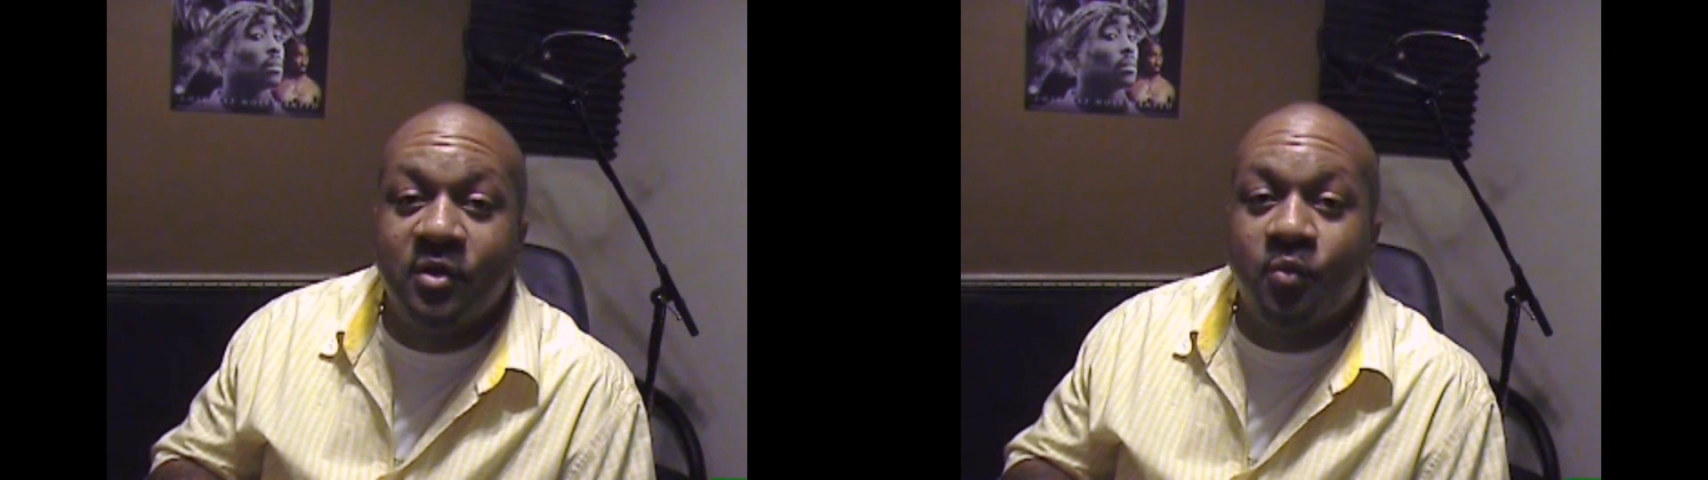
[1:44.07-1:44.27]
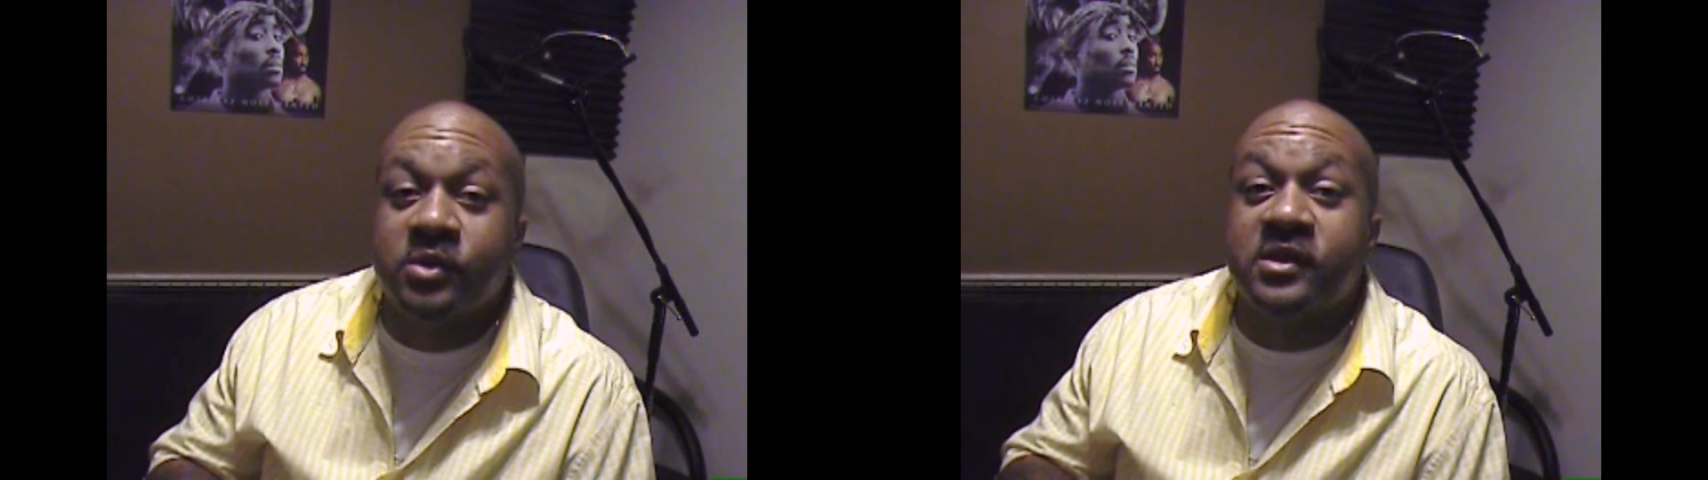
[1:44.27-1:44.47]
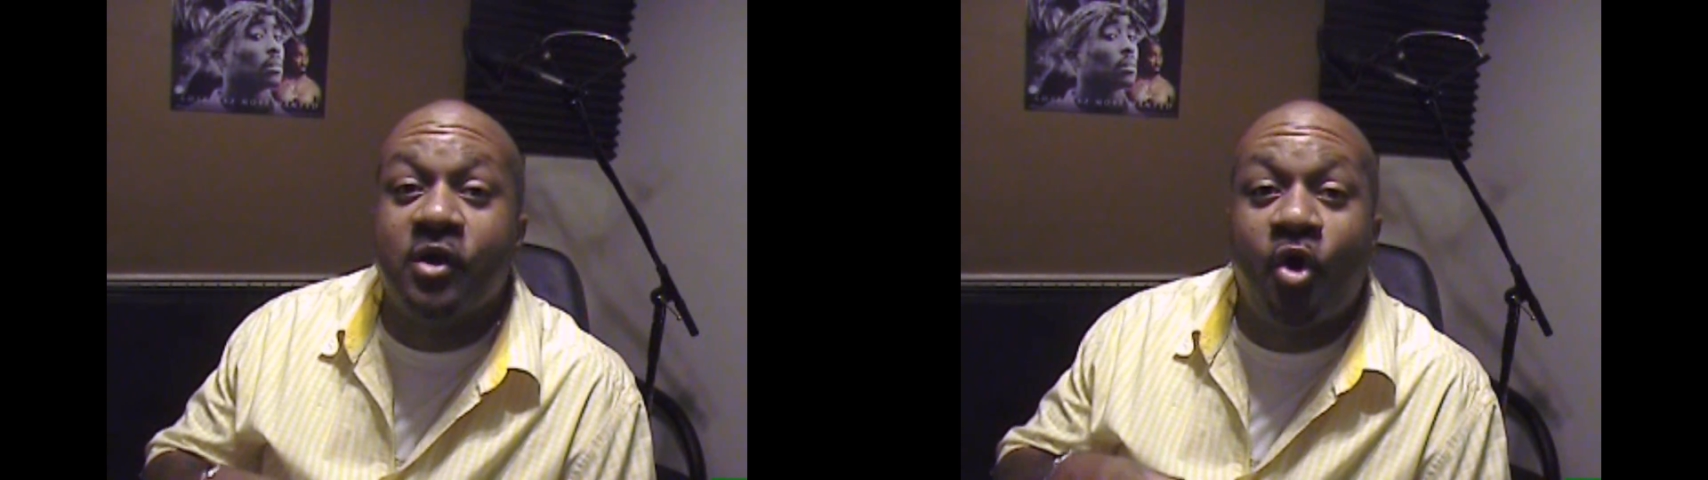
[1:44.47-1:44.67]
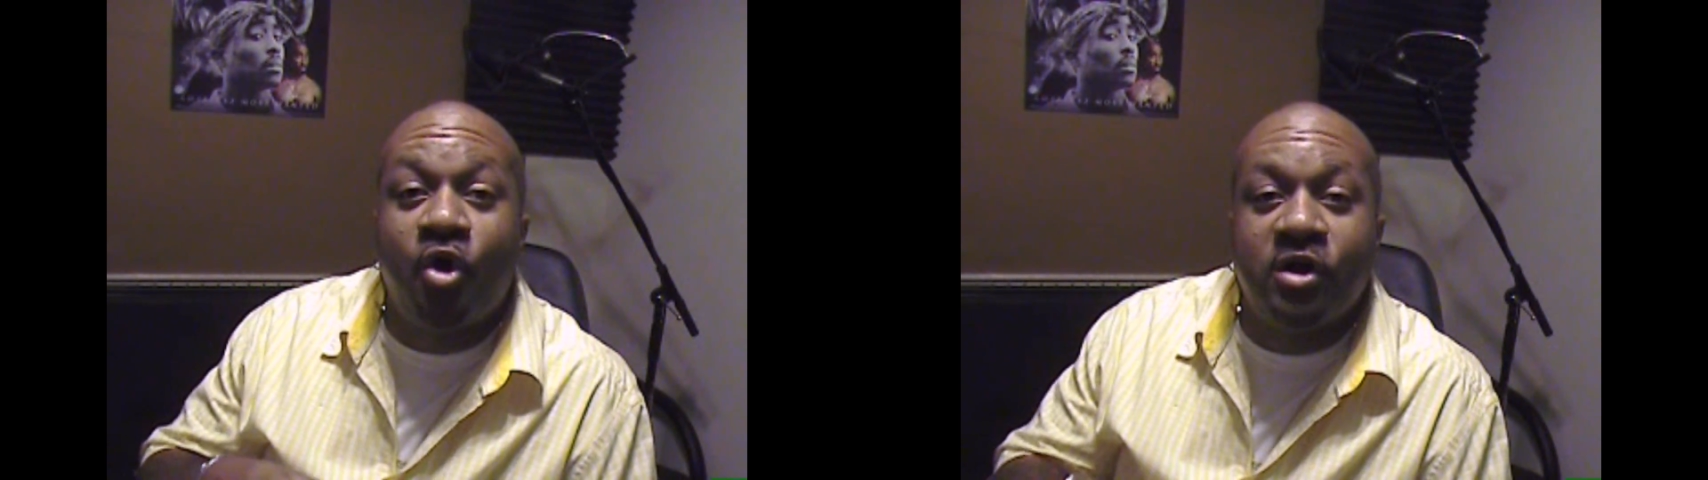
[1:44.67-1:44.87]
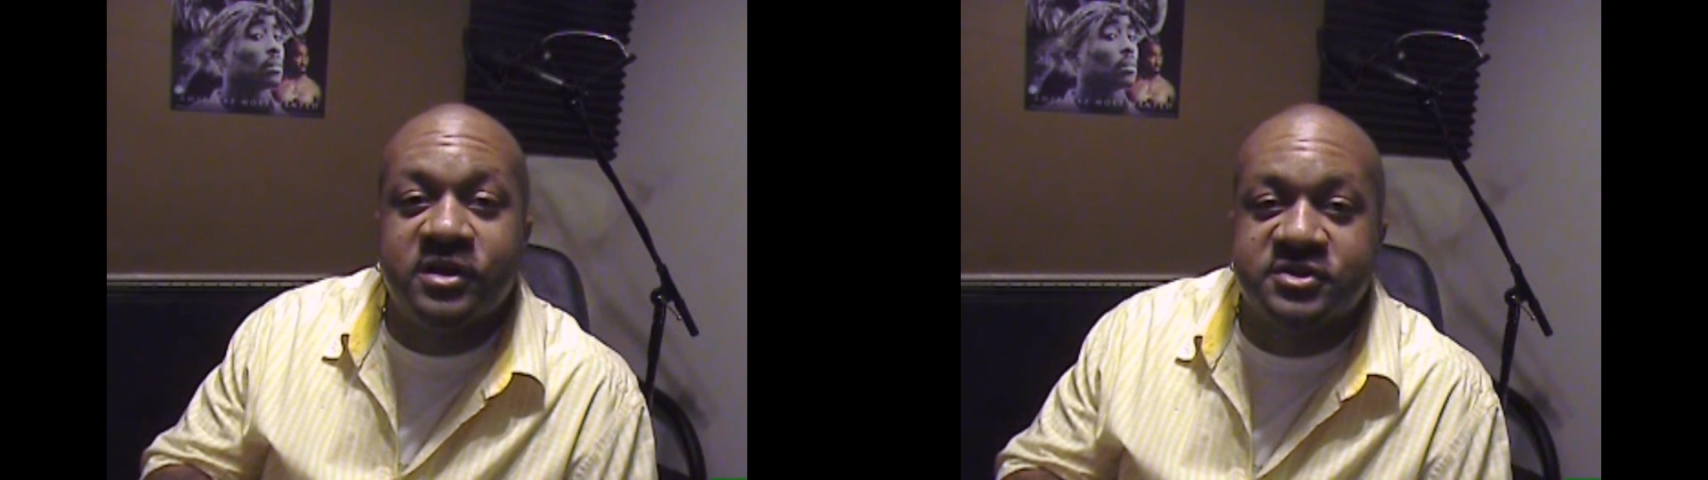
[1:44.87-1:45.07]
what they
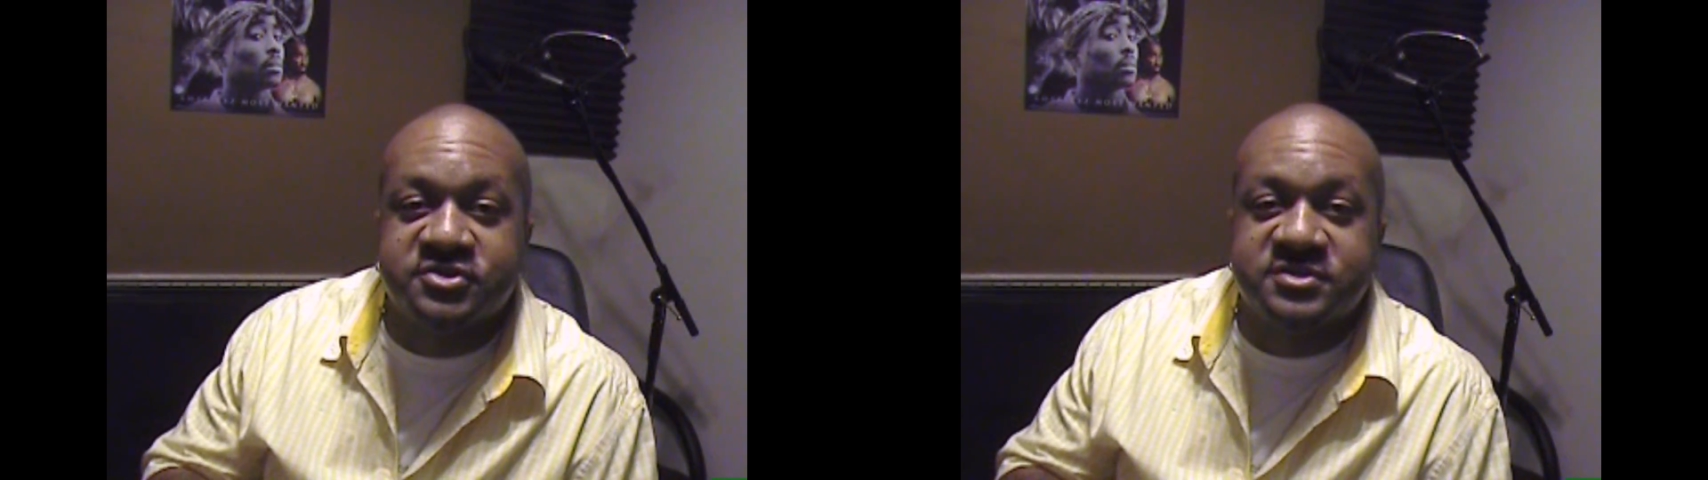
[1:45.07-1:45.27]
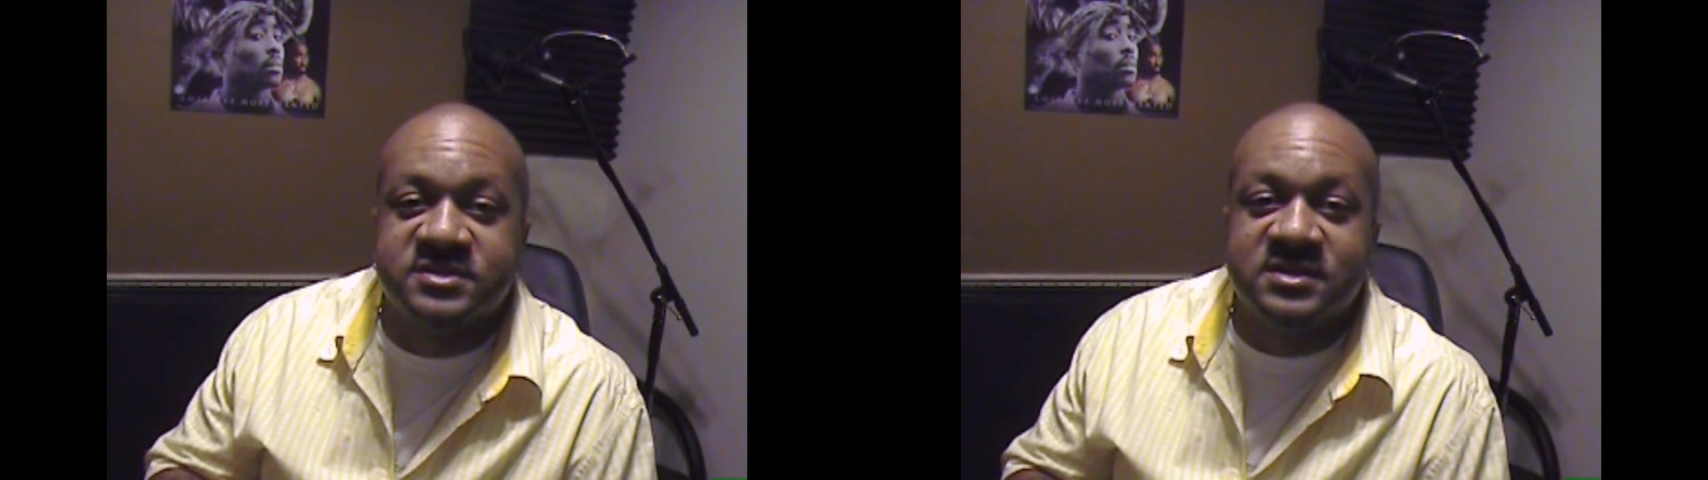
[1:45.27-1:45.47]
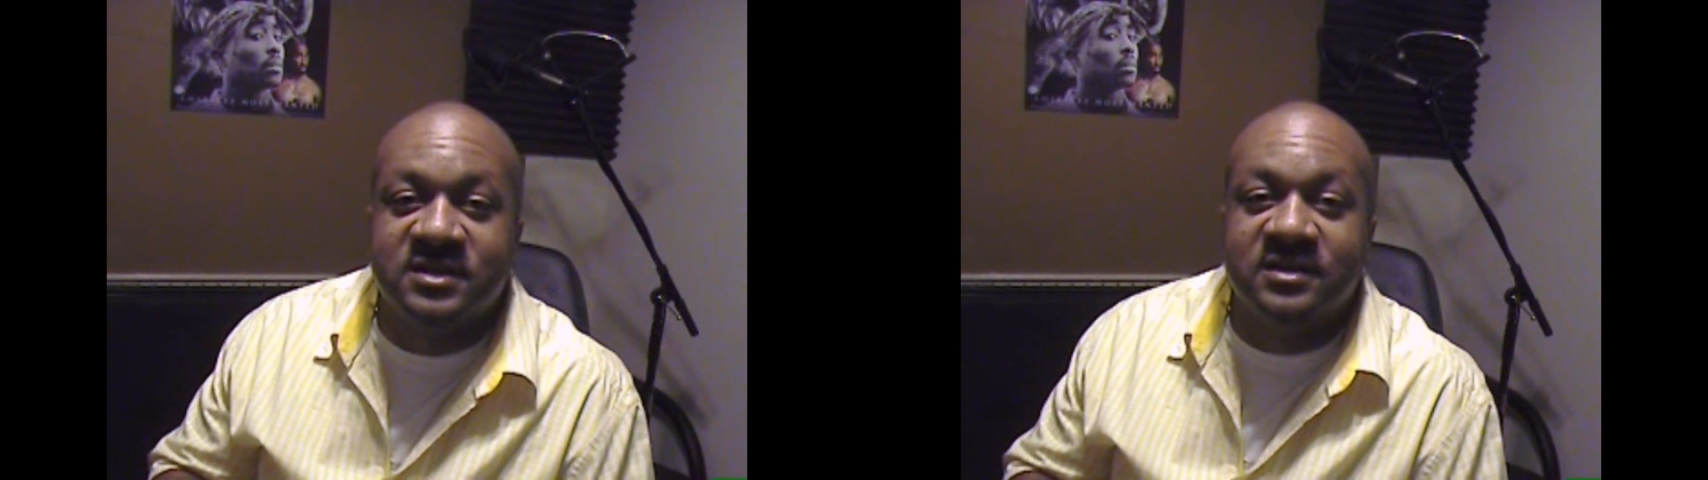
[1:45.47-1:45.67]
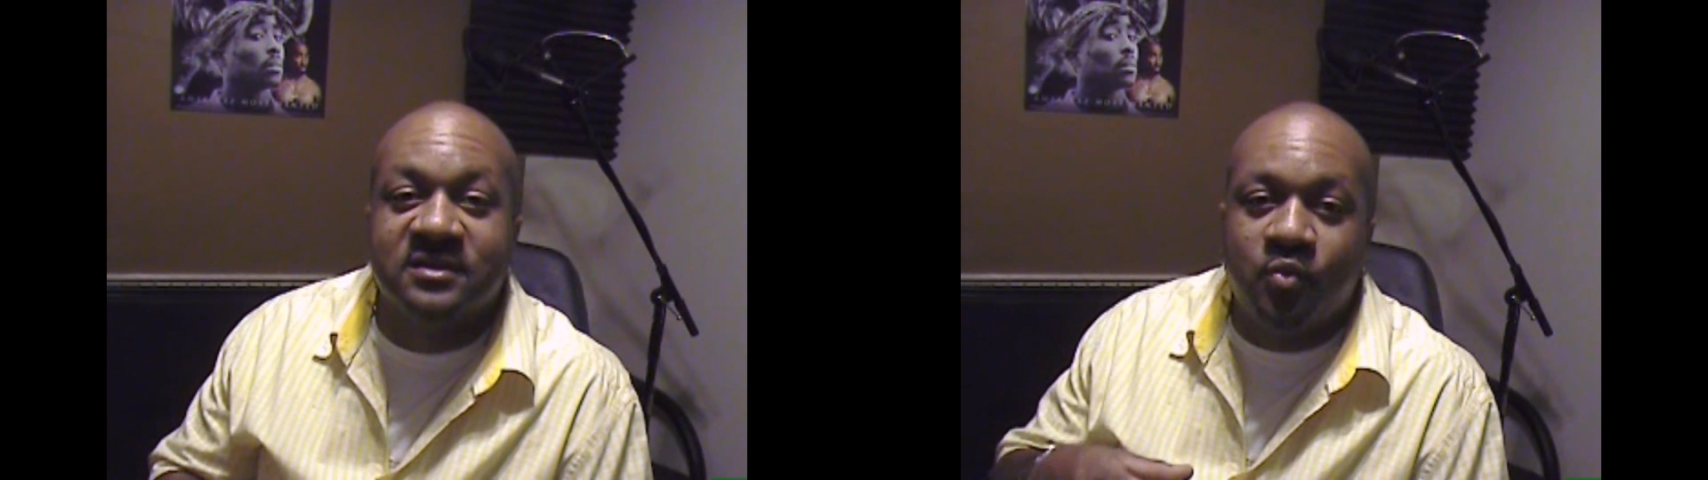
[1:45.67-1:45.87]
are interested in,